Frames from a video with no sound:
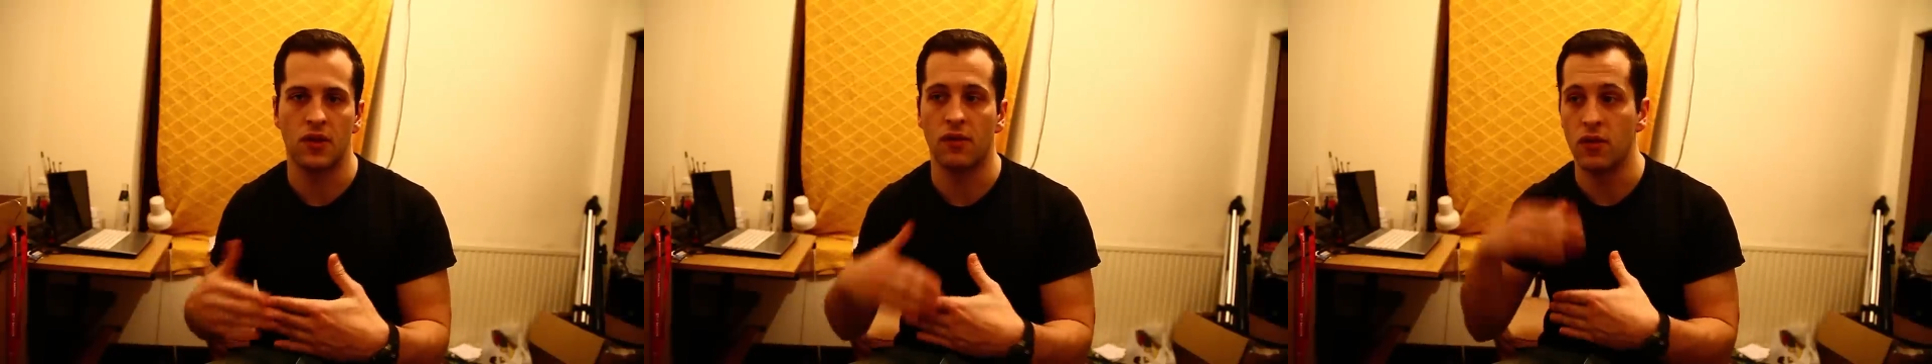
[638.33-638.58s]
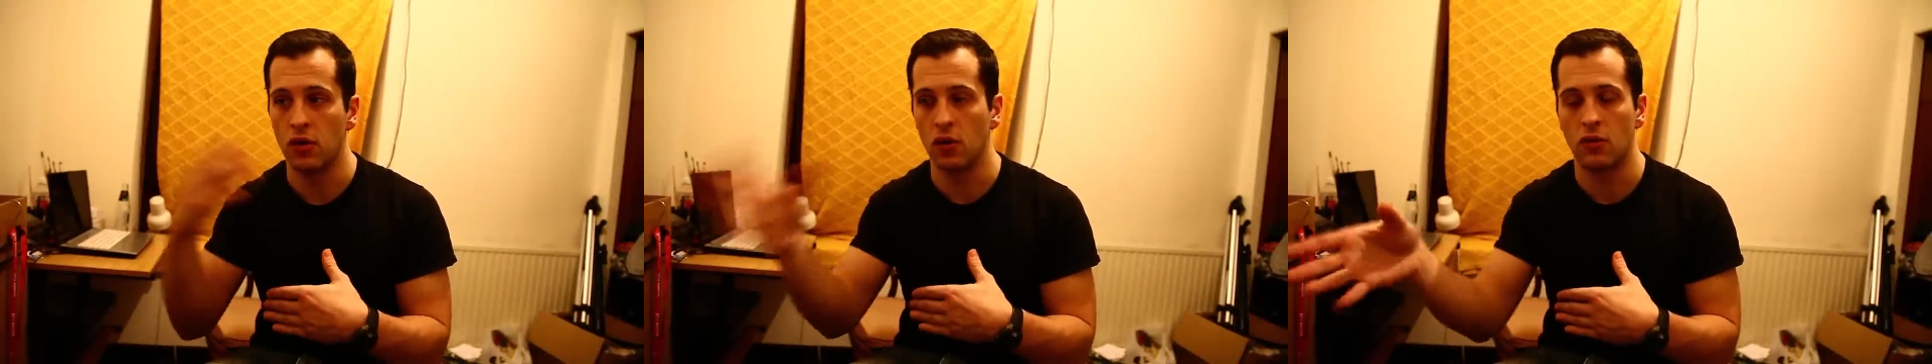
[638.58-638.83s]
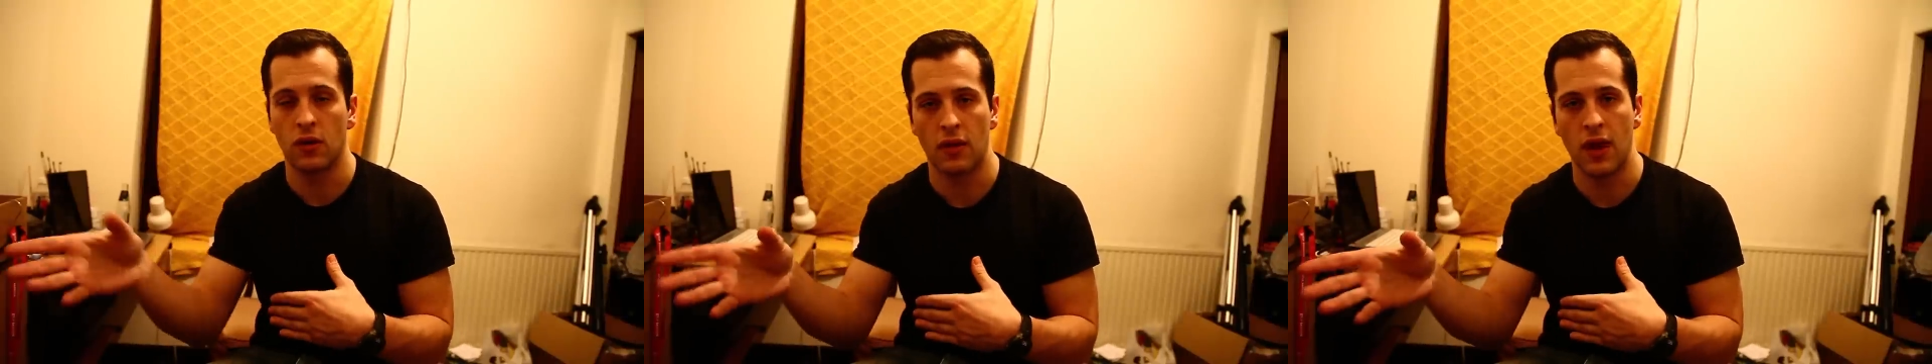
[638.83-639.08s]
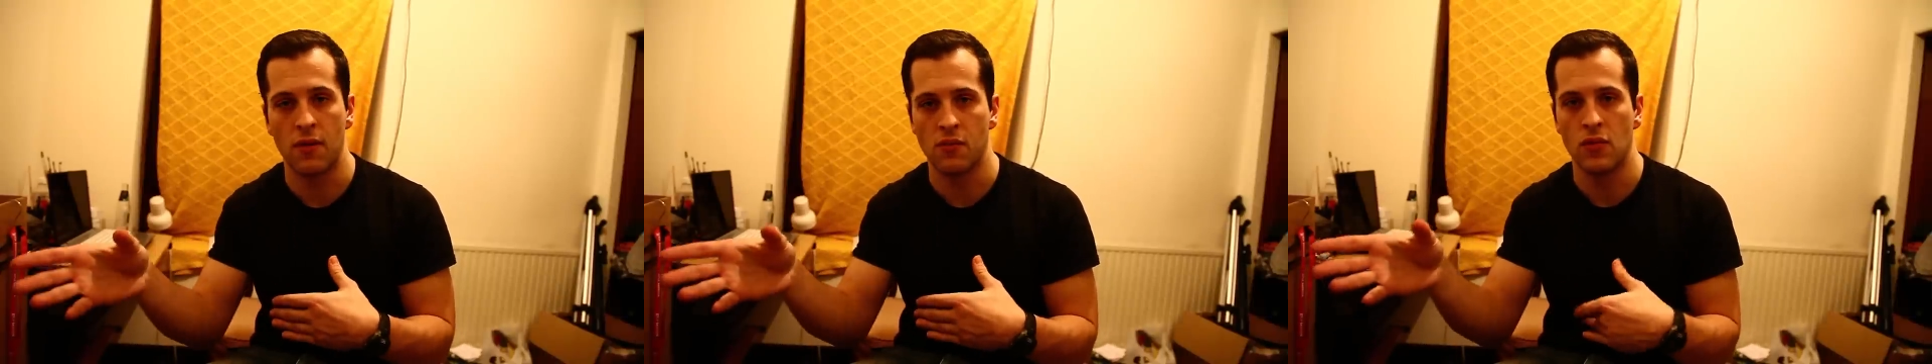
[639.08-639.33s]
if you go to
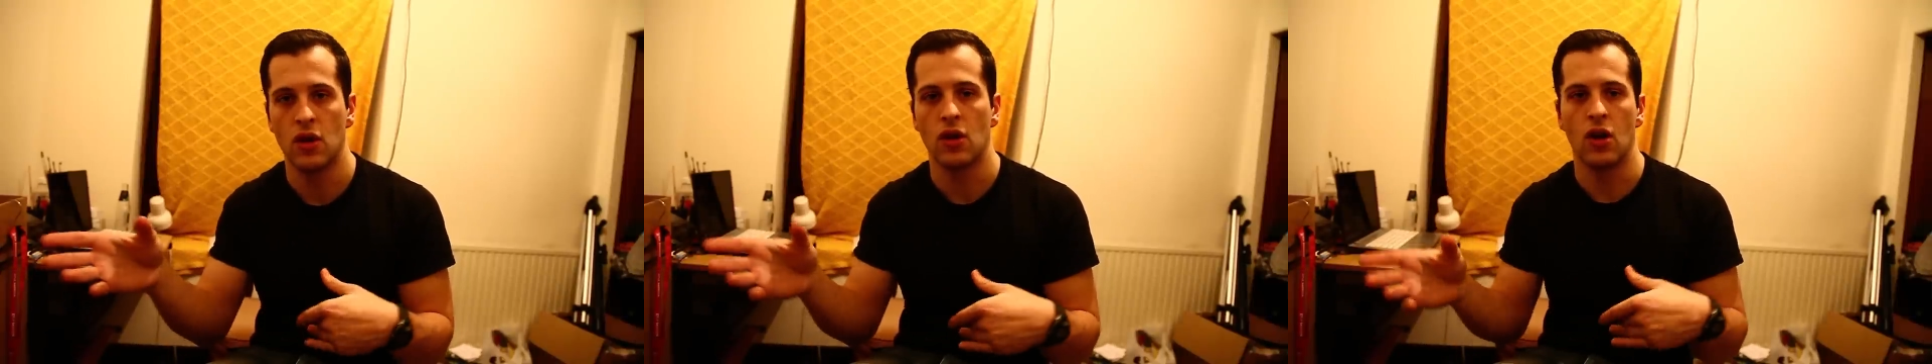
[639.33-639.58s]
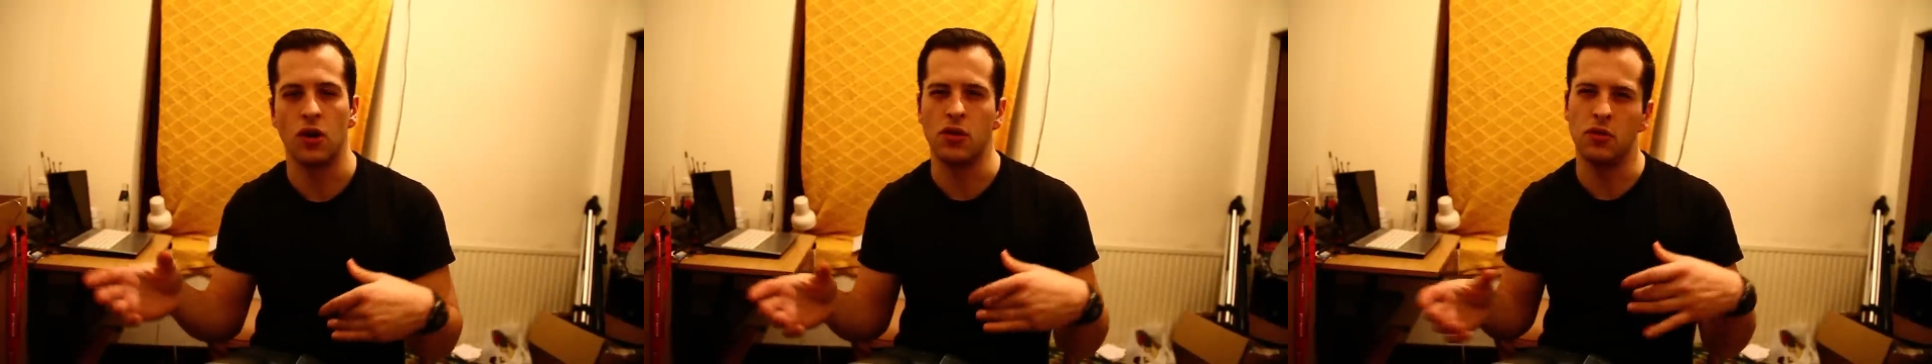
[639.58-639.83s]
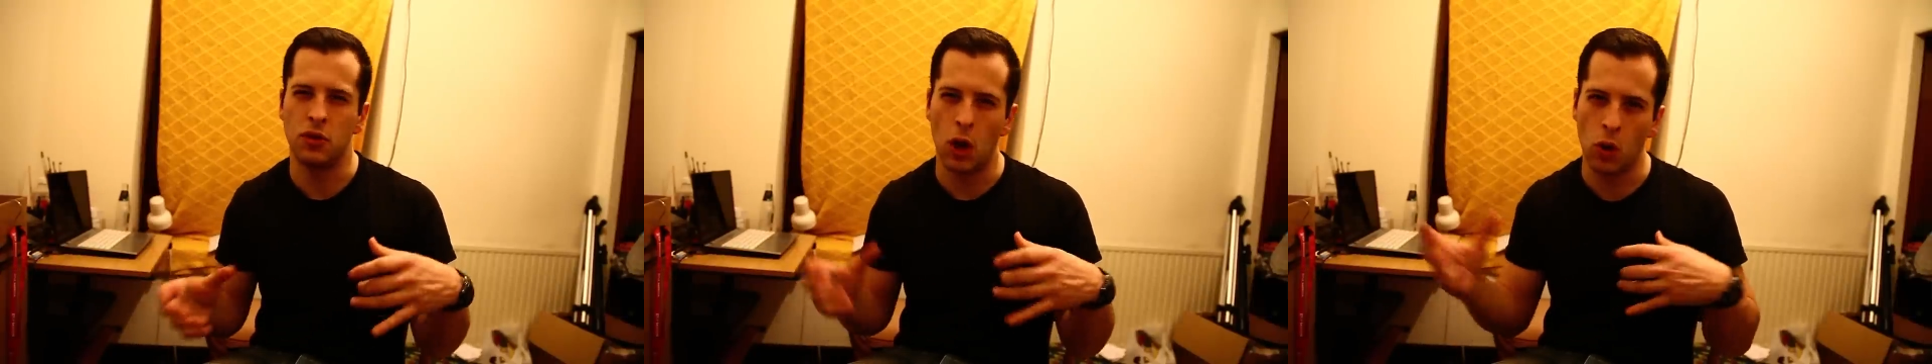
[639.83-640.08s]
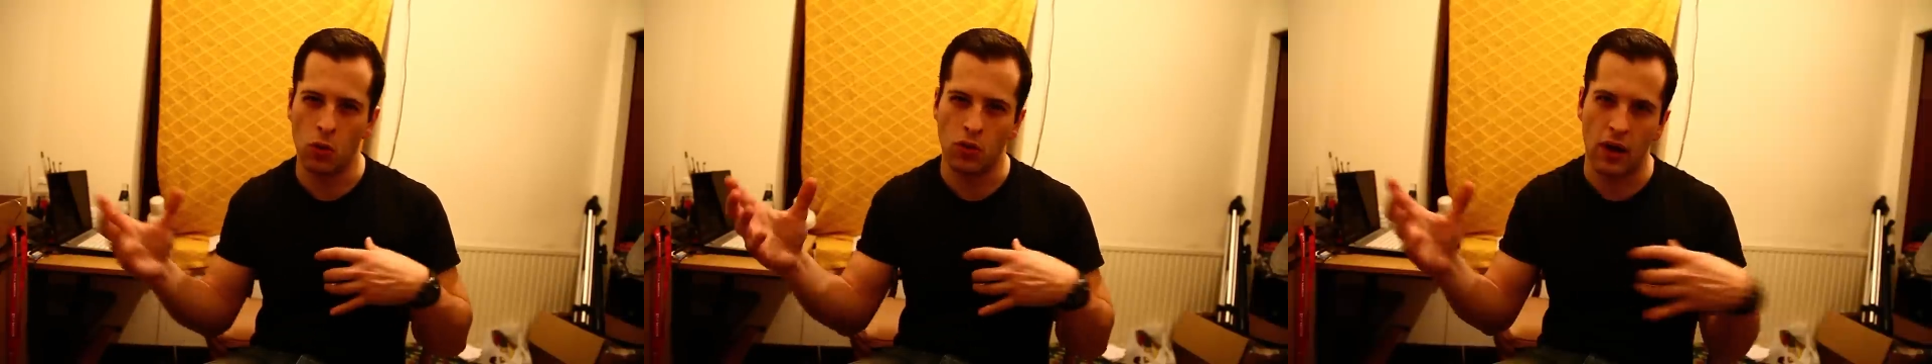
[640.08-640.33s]
them and you
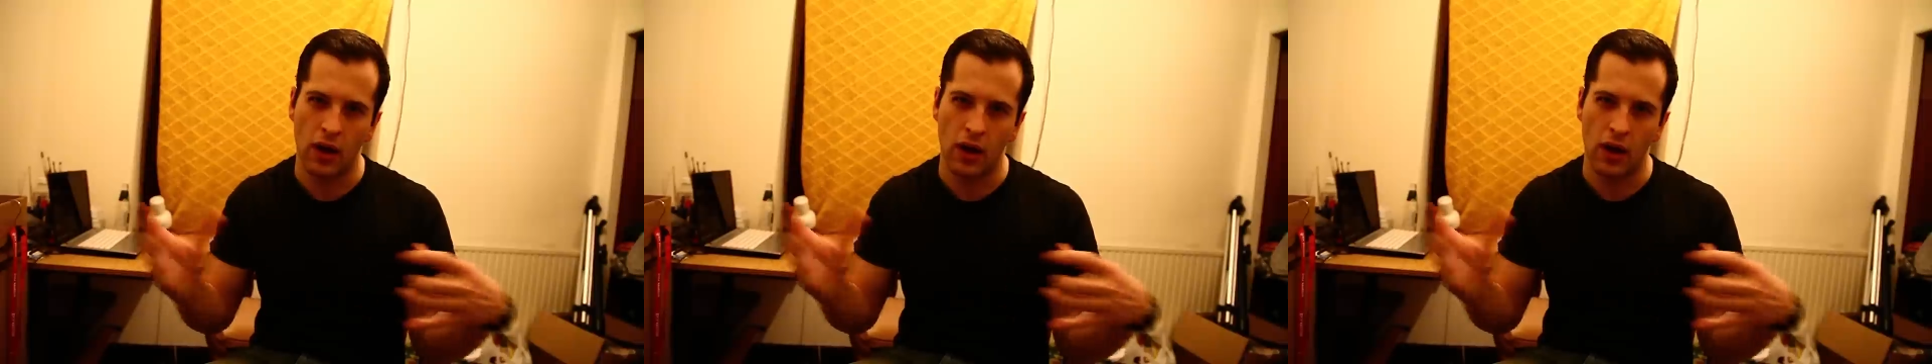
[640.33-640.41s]
don't,